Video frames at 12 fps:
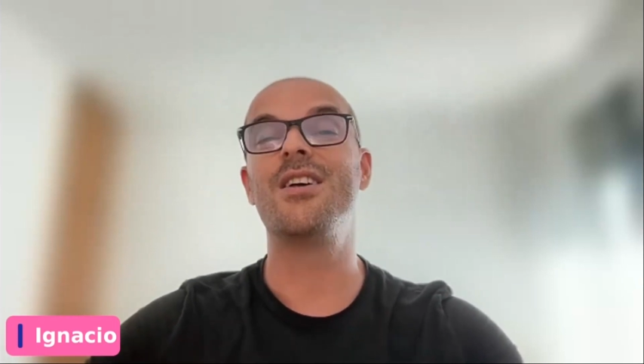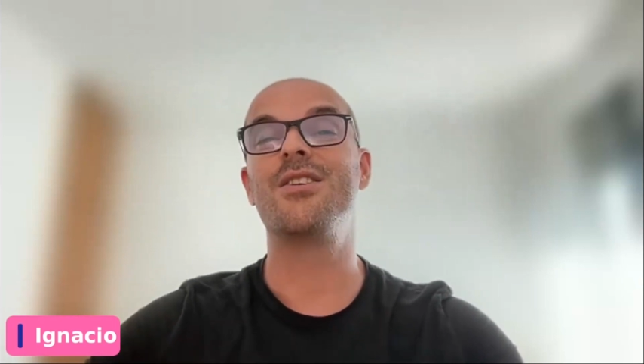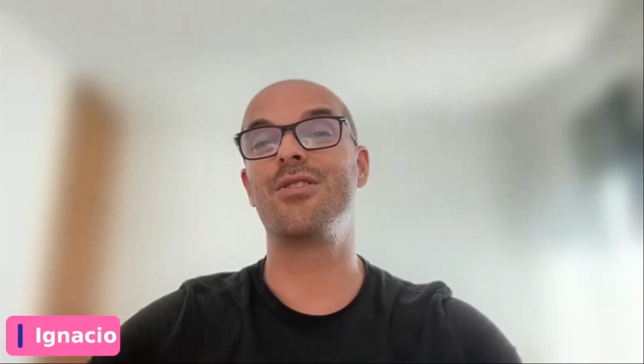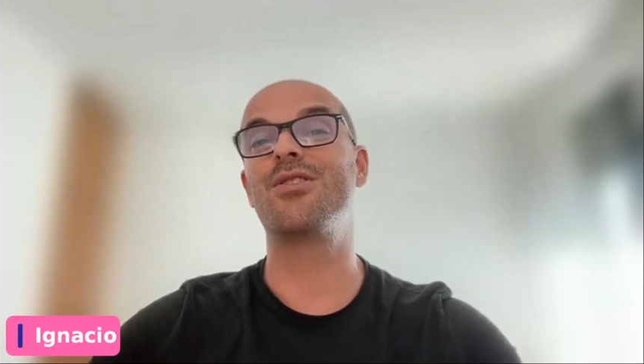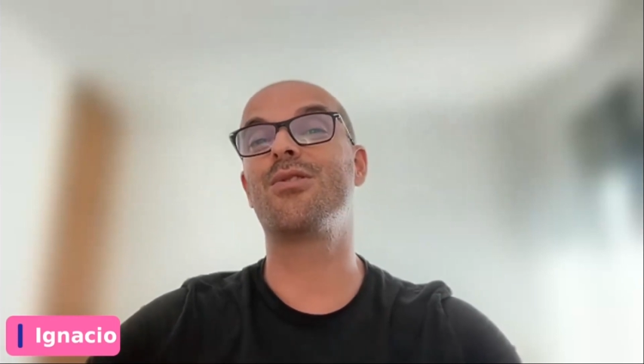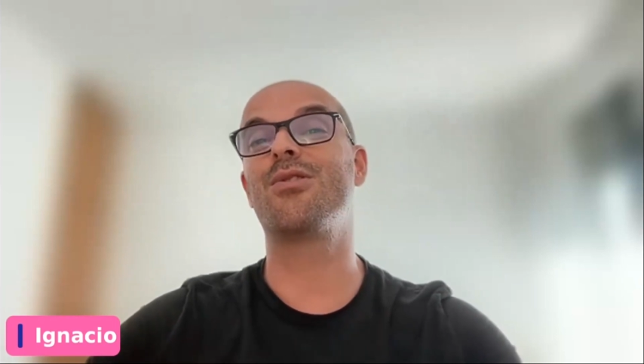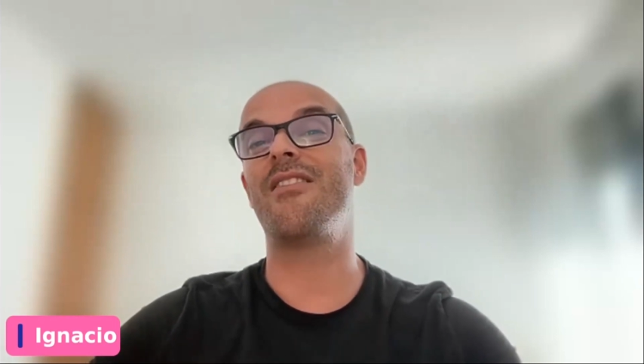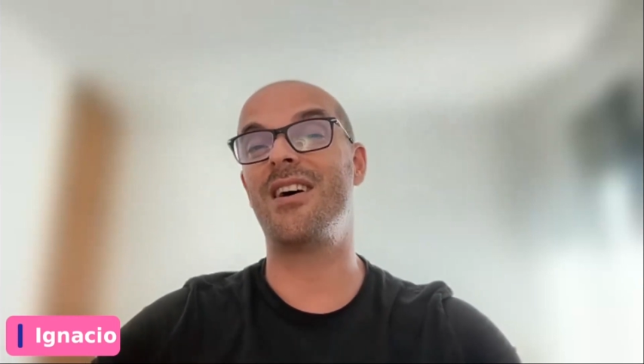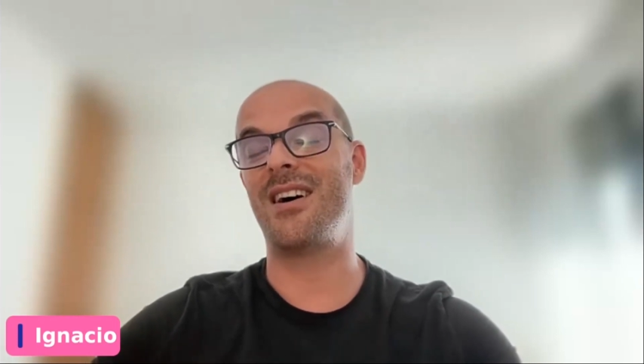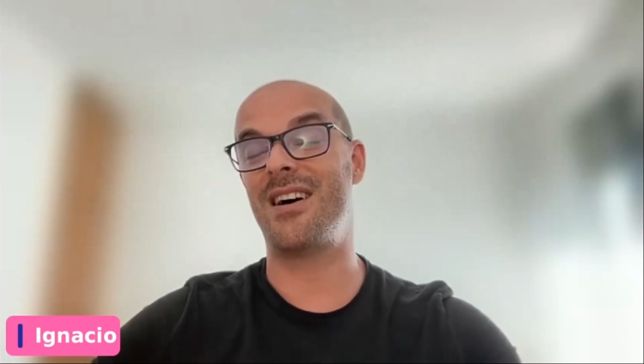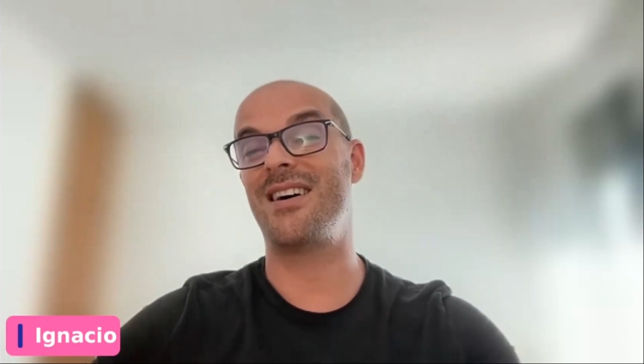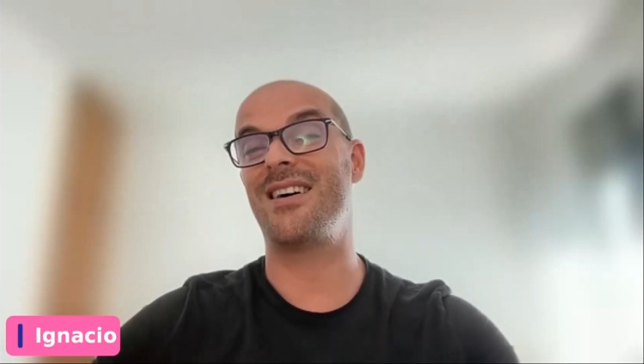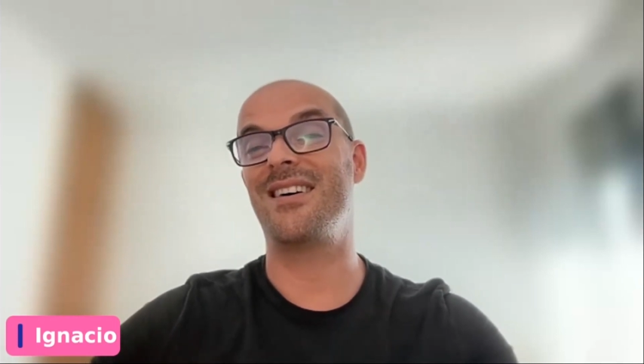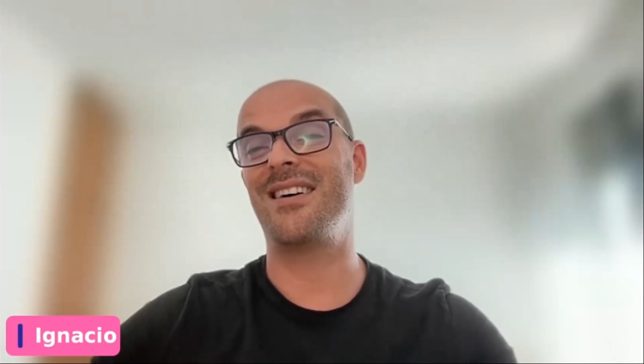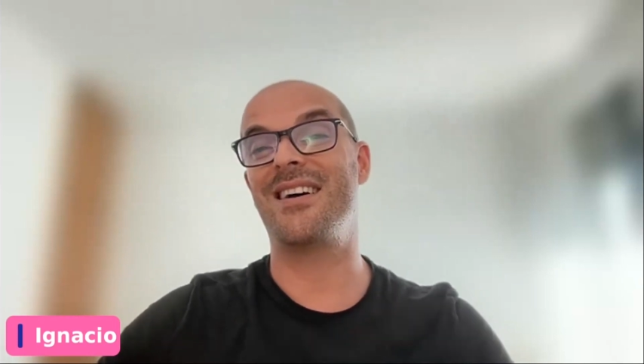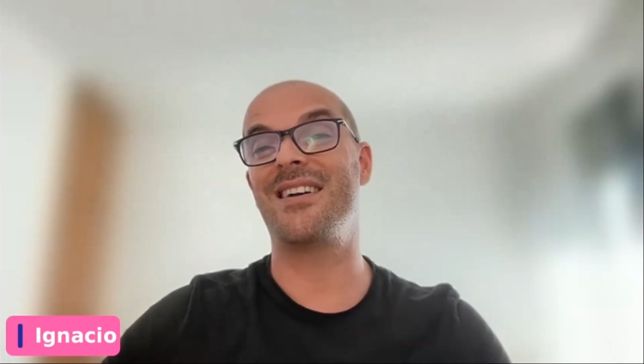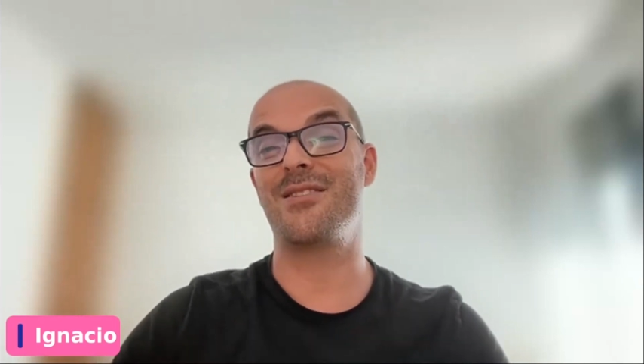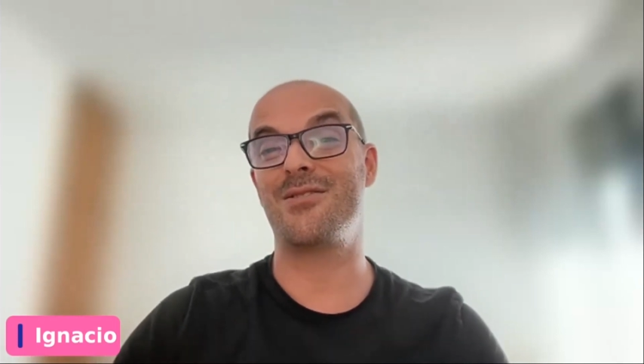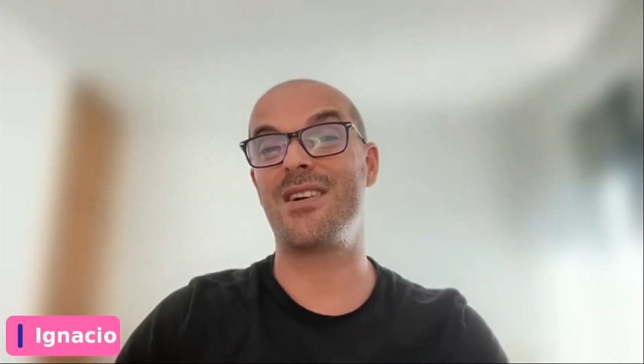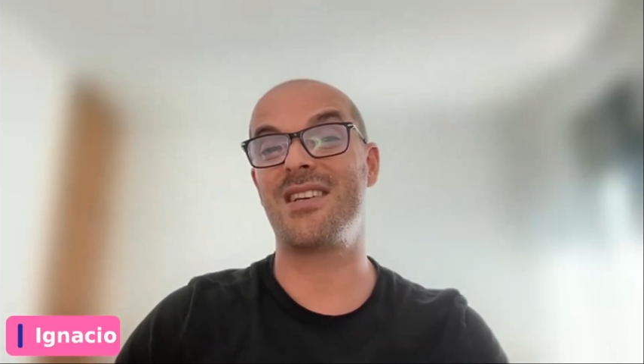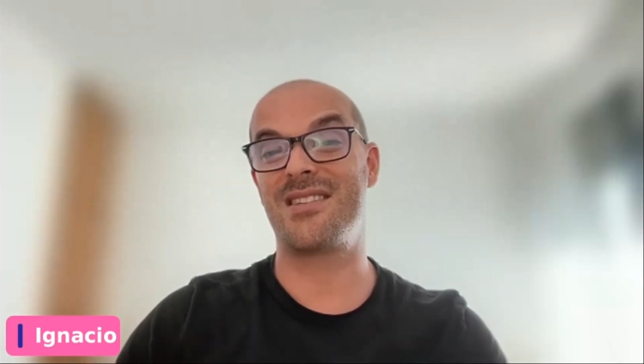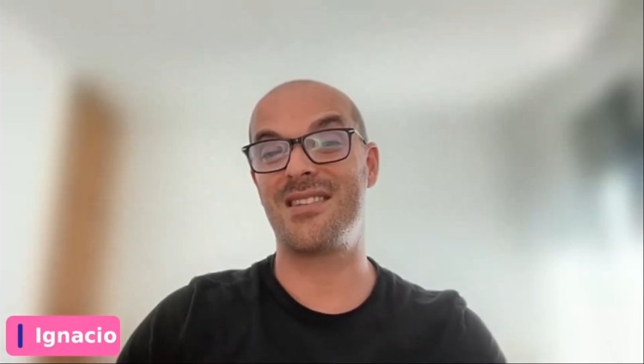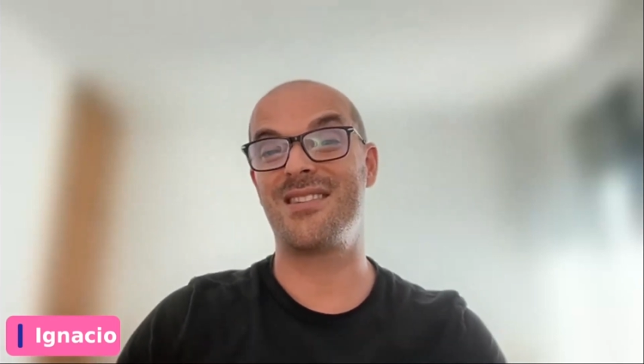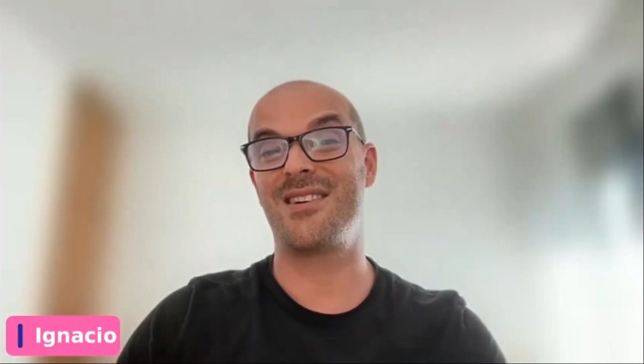you need to have an
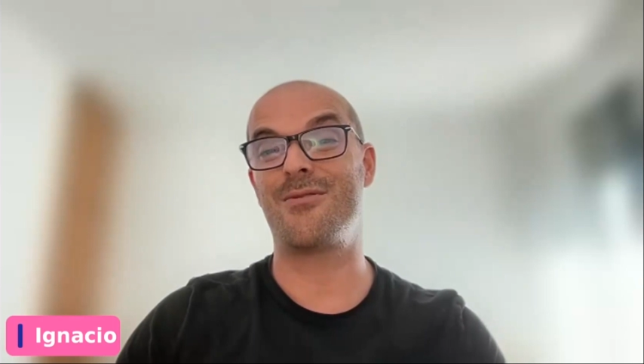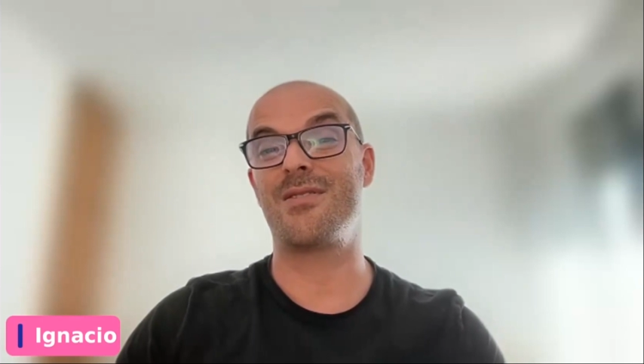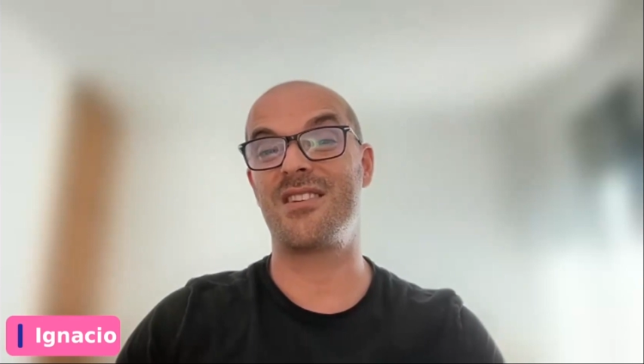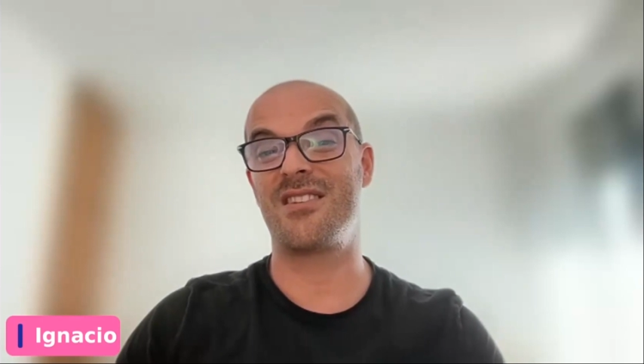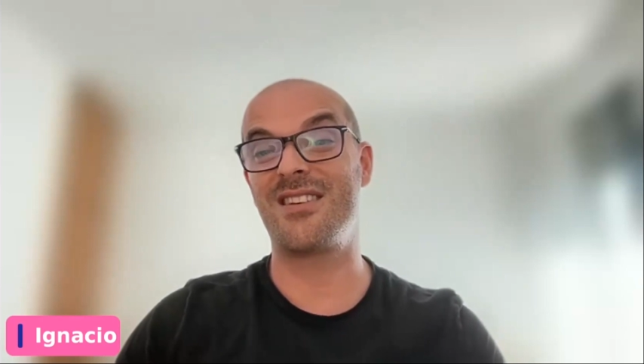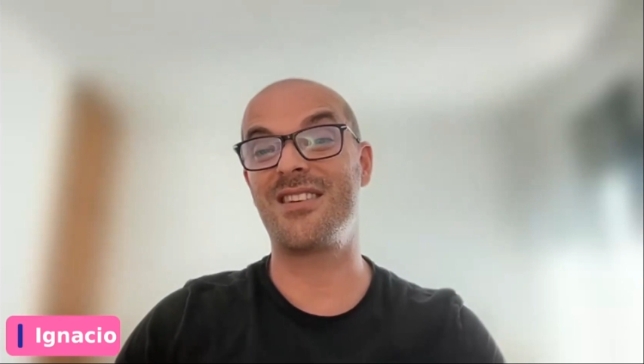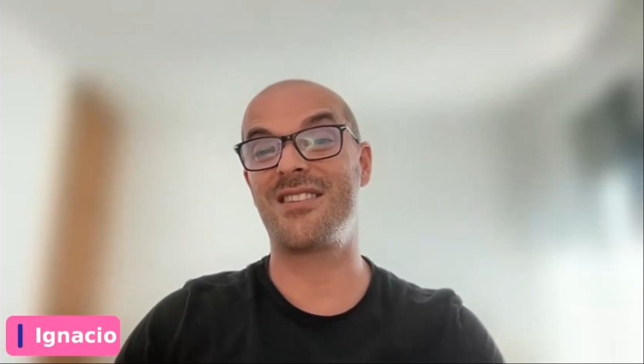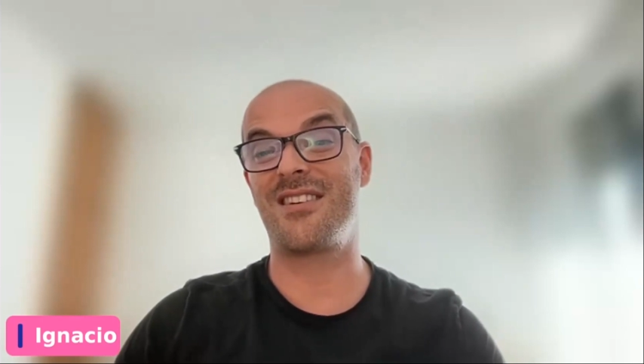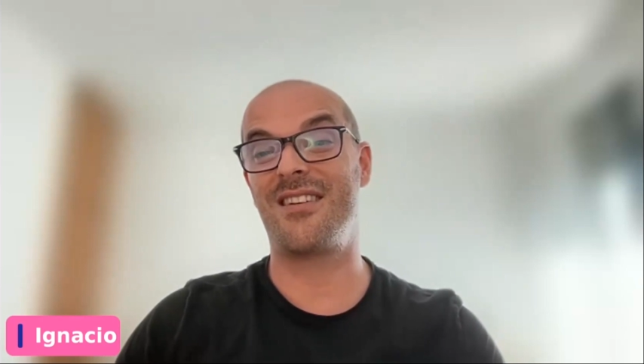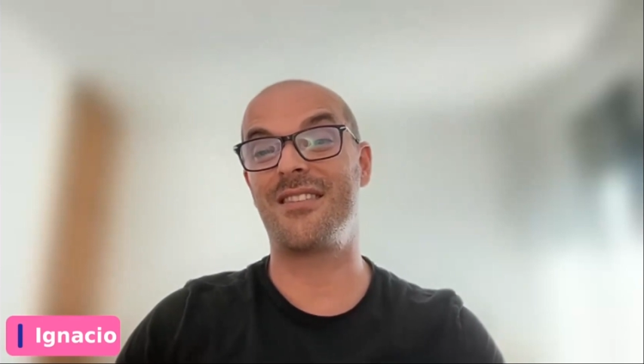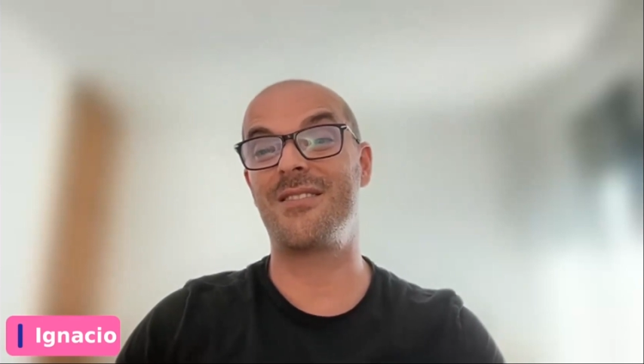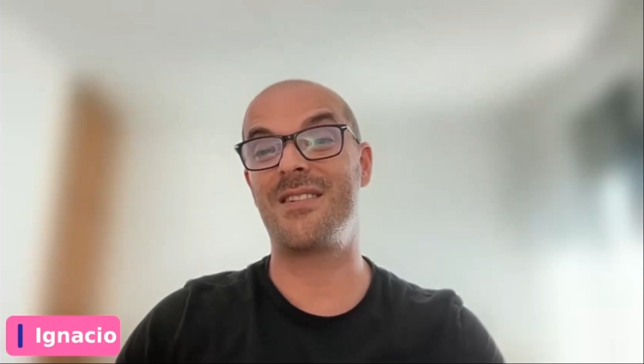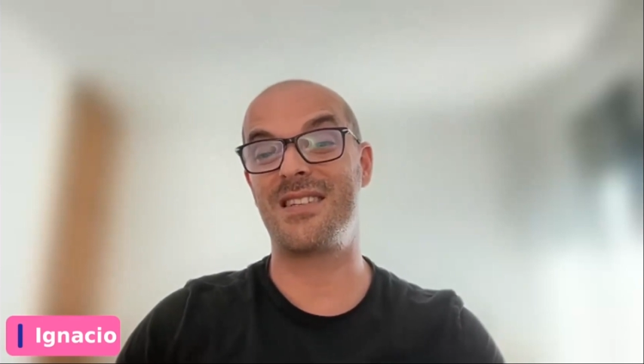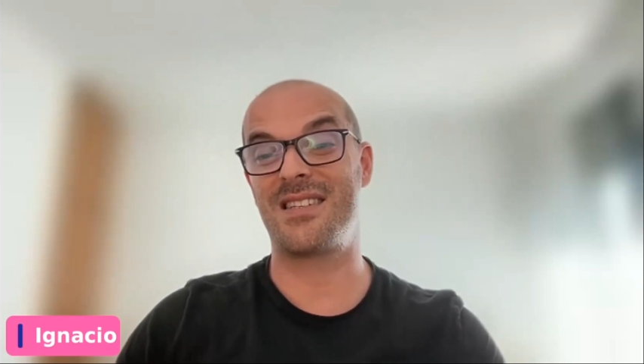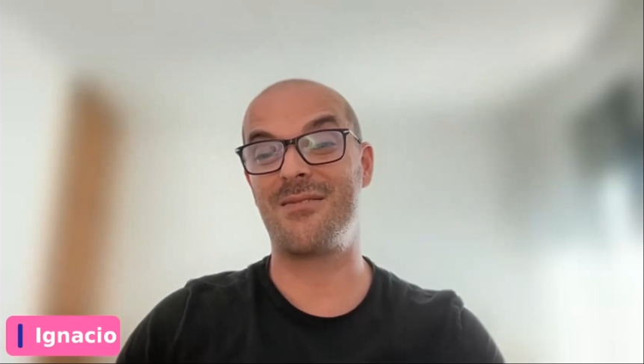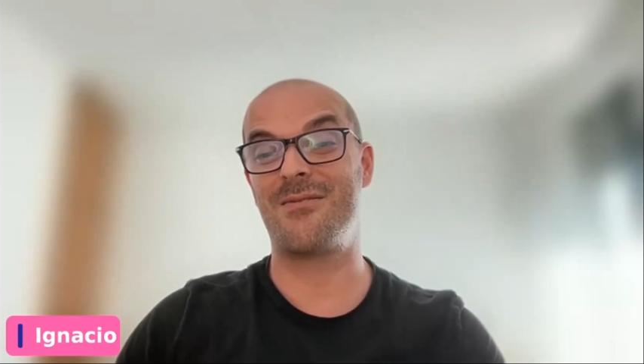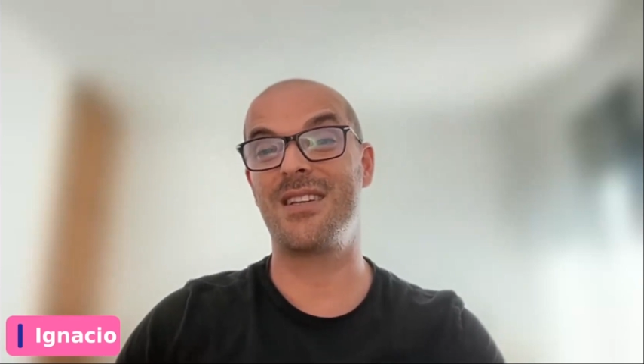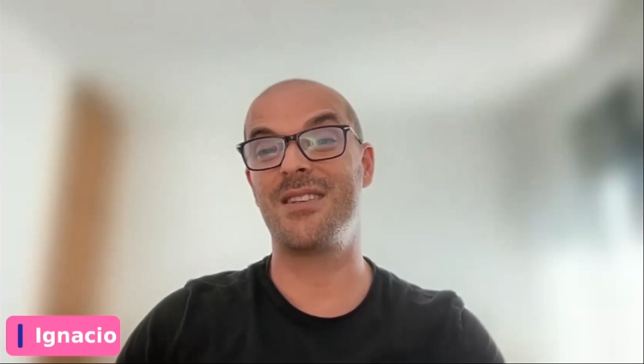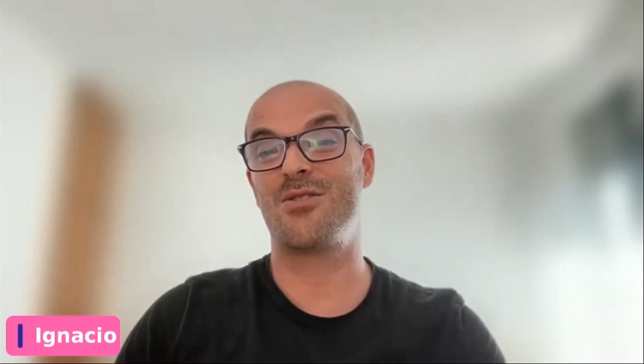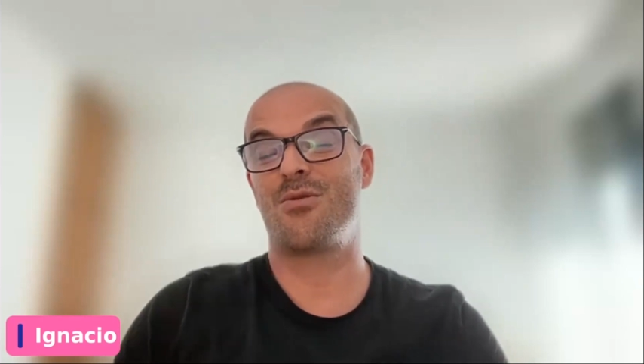address, a residential address, right?